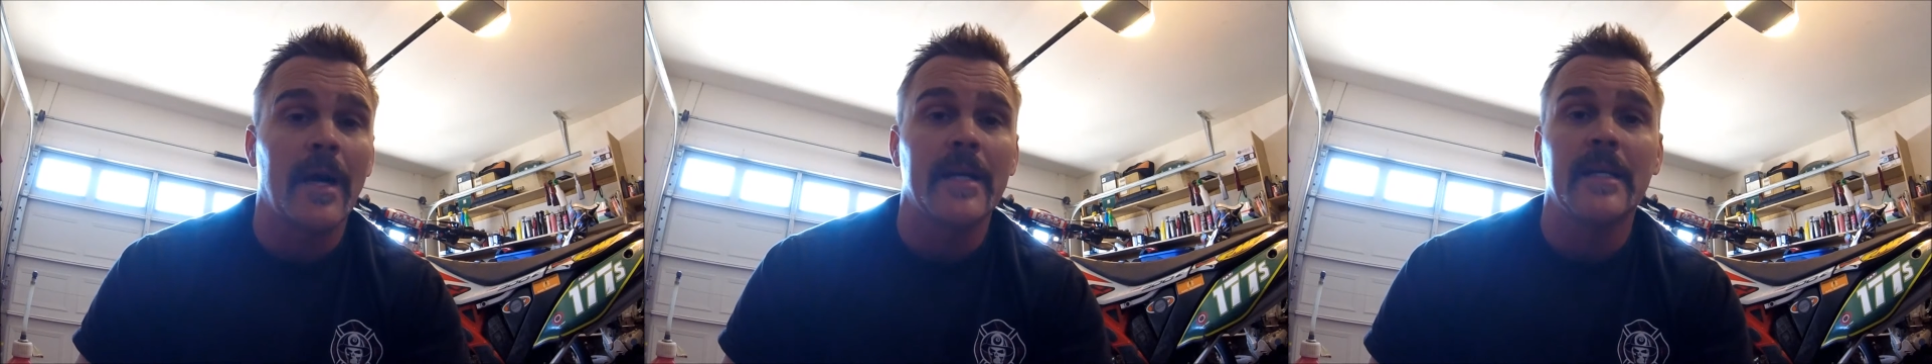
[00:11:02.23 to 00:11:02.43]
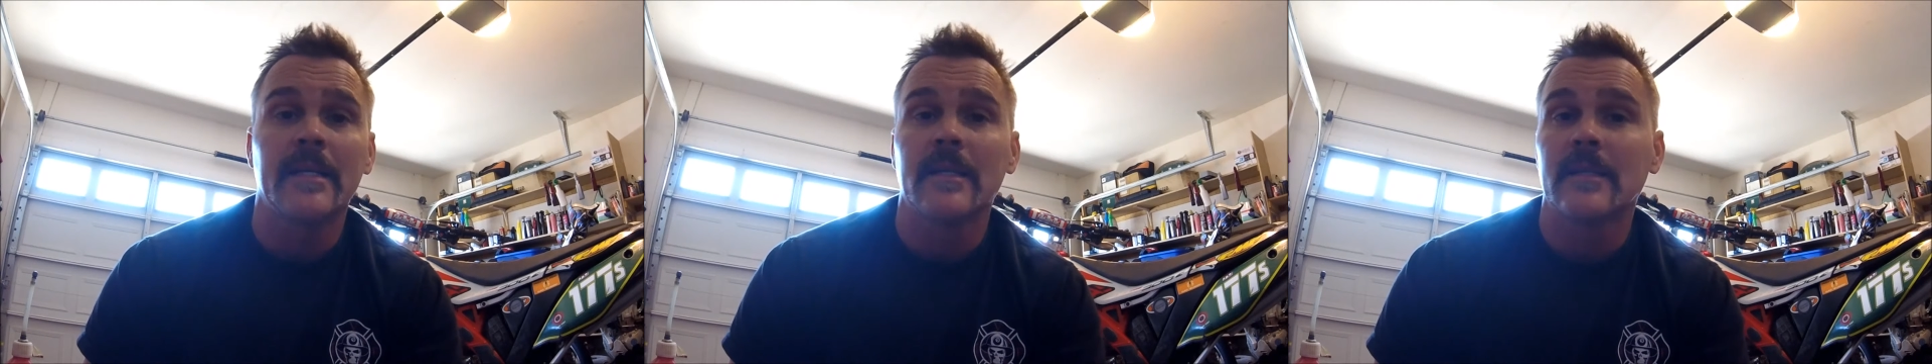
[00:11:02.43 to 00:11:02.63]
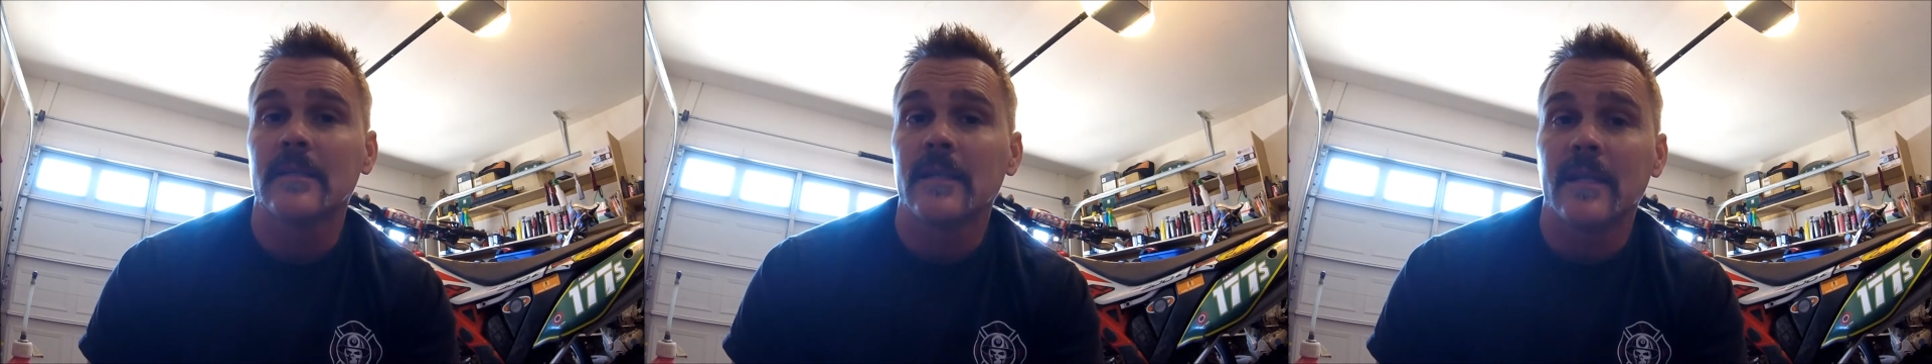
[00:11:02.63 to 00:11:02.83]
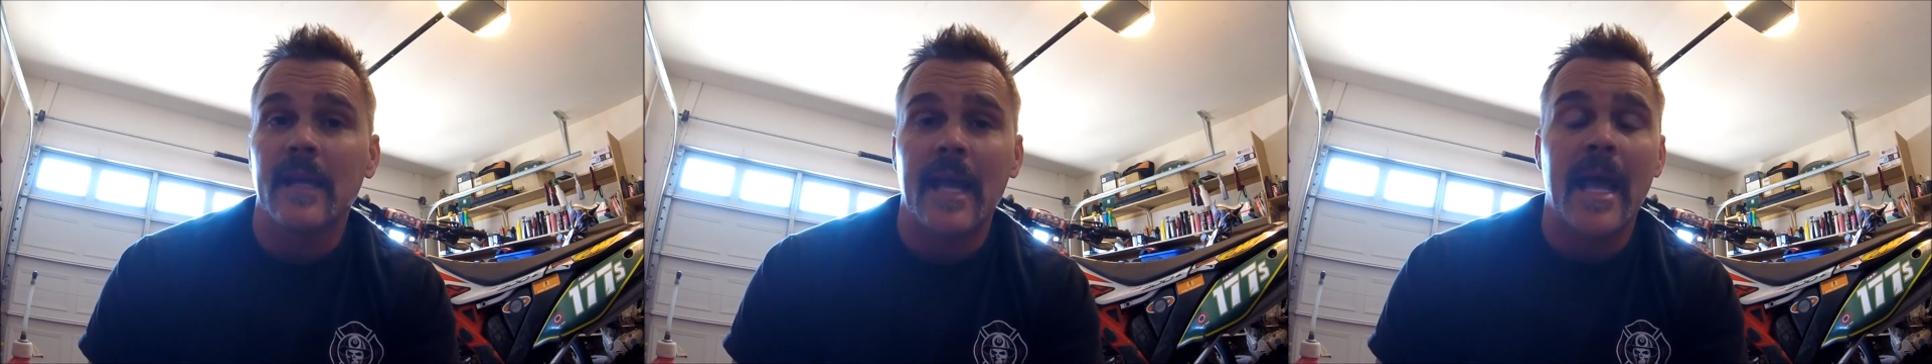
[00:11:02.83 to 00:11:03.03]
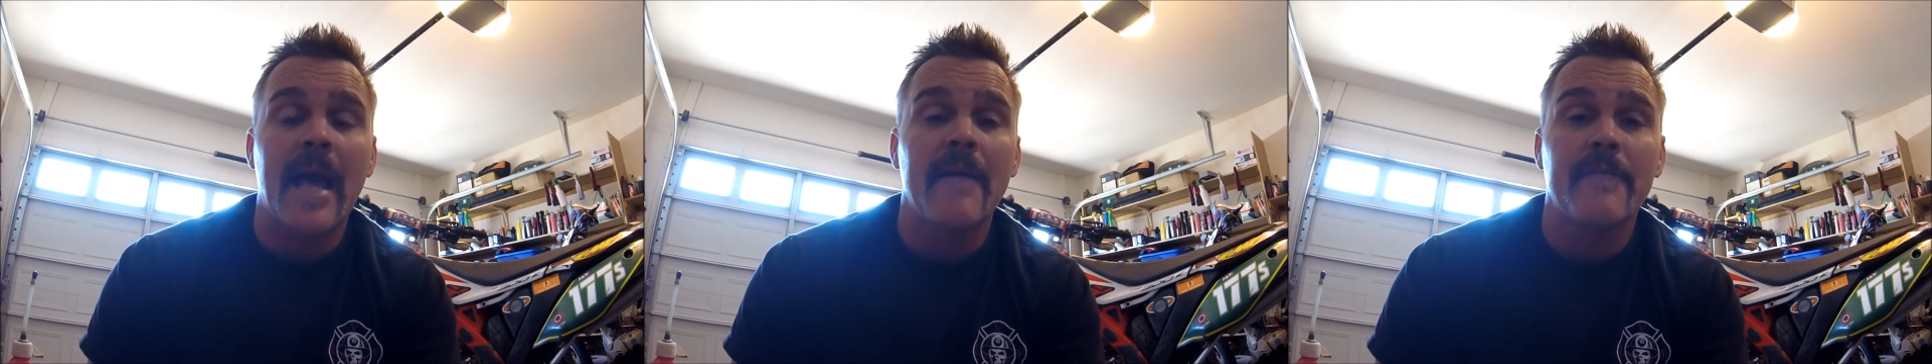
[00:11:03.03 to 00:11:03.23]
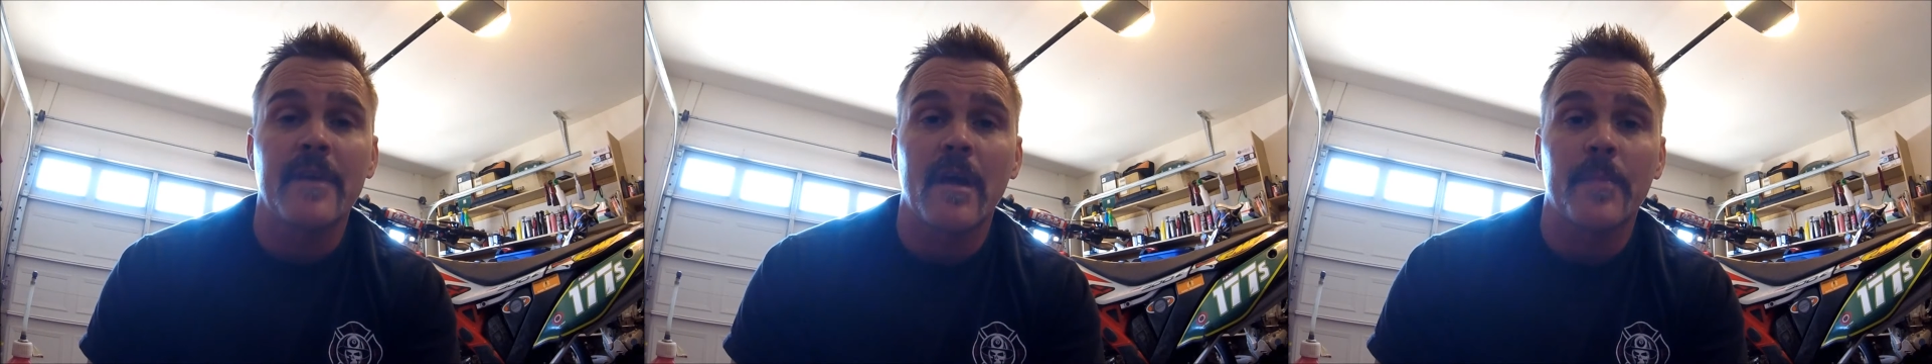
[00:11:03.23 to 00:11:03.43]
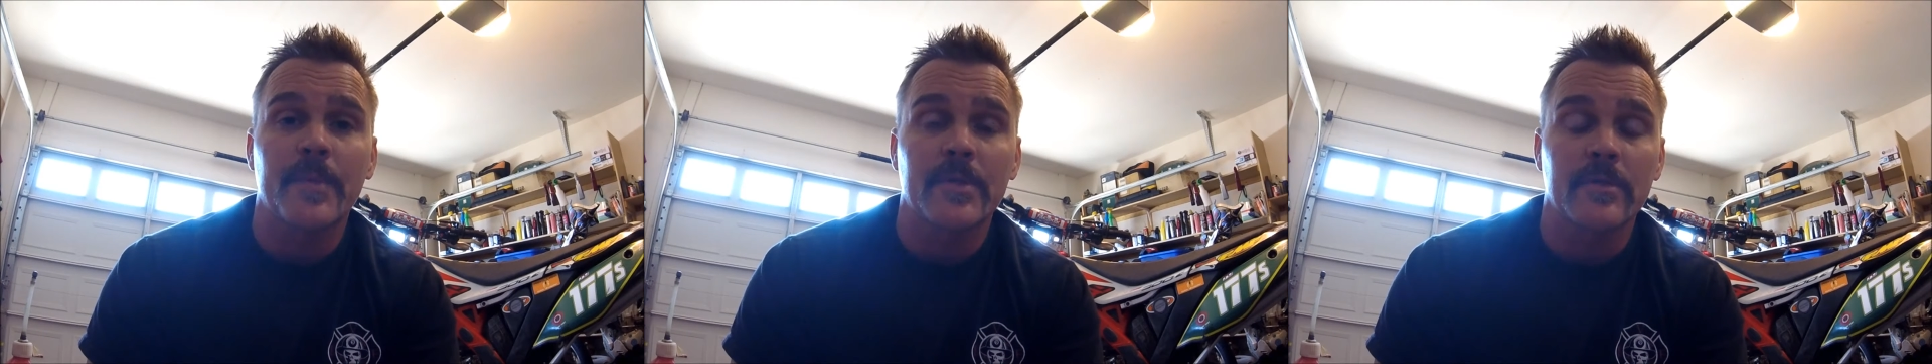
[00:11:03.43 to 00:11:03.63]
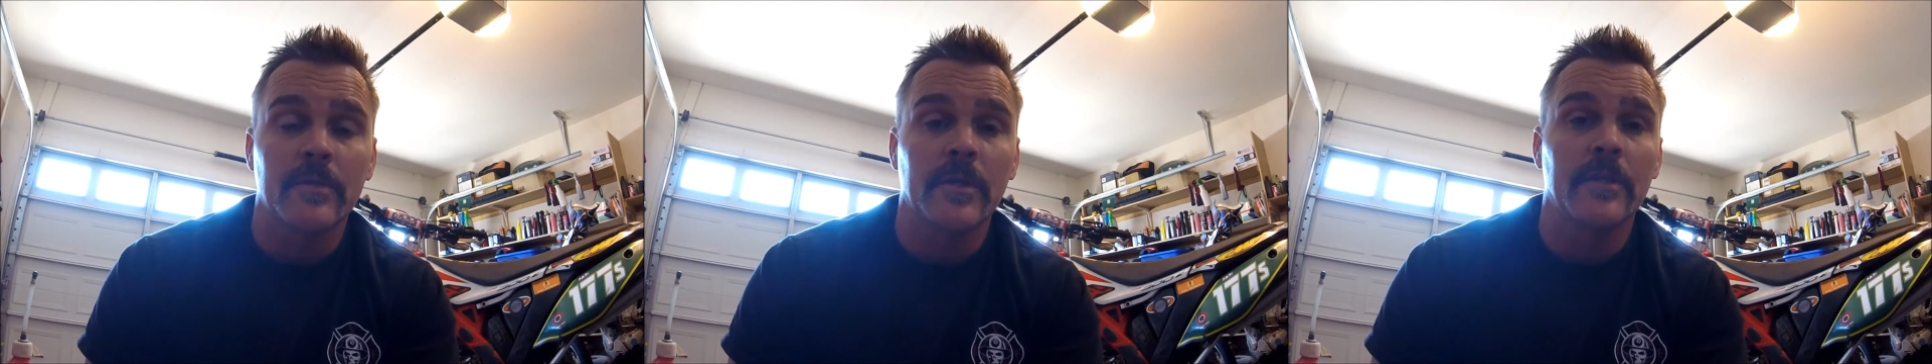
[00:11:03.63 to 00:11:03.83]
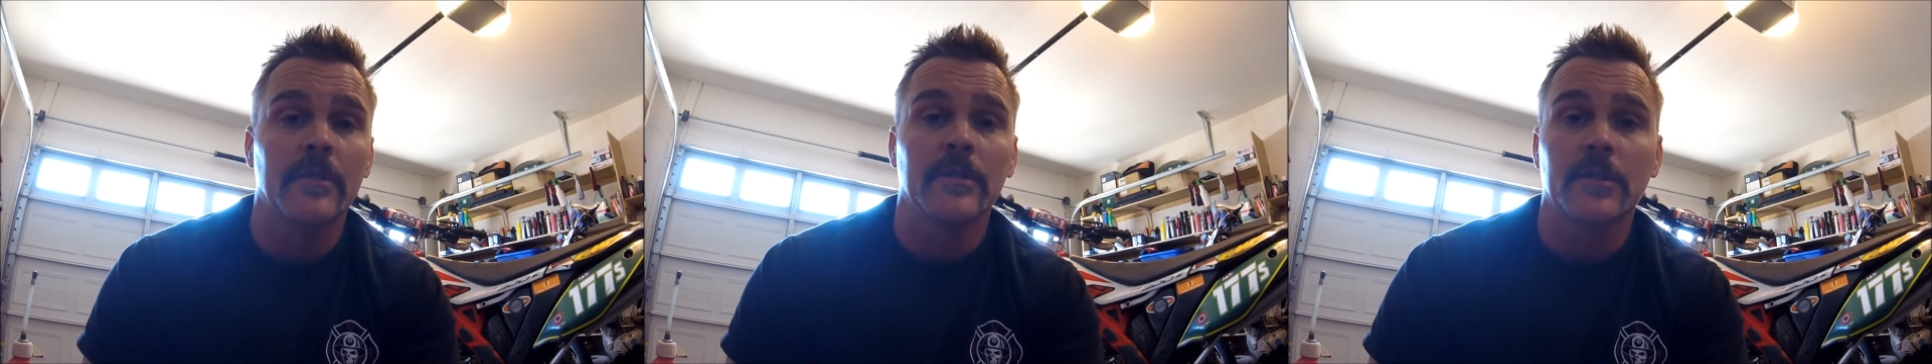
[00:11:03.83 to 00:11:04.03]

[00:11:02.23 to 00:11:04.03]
I didn't have the opportunity to